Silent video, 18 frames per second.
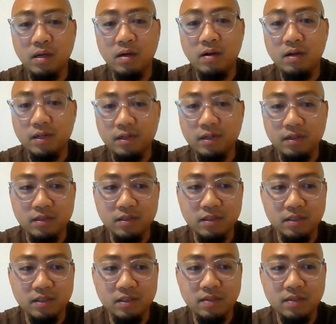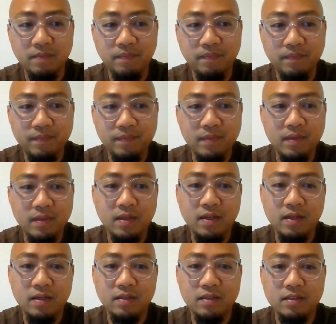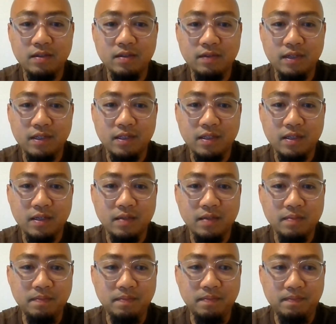audience? and stuff like that.